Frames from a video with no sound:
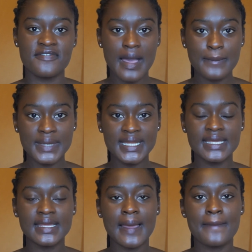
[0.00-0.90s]

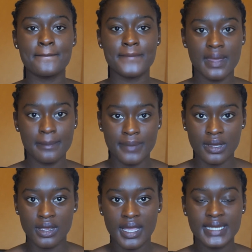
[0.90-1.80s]

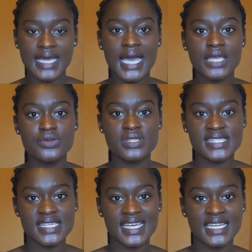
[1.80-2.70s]
And how you'd
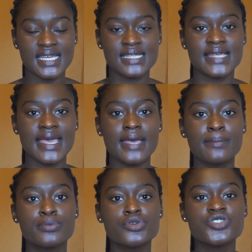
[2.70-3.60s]
say that is
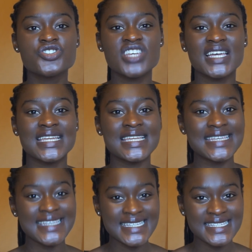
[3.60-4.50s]

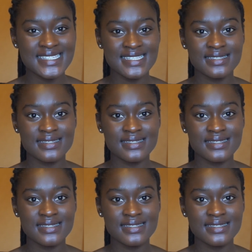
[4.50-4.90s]
ebusiani,